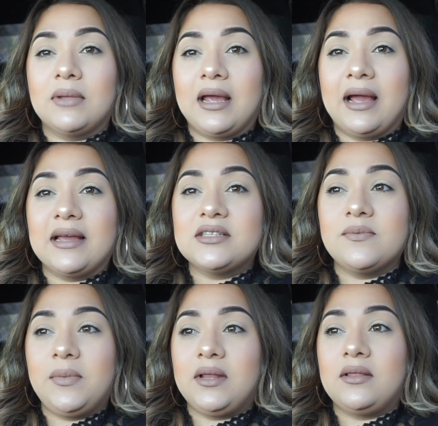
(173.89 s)
Like, I get
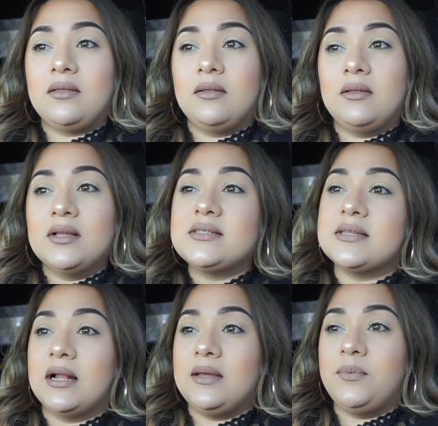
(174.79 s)
to meet
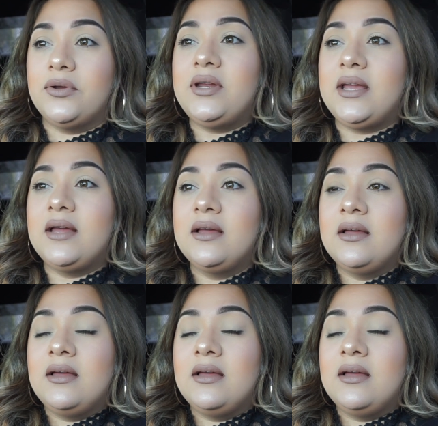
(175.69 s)
Araceli Beauty,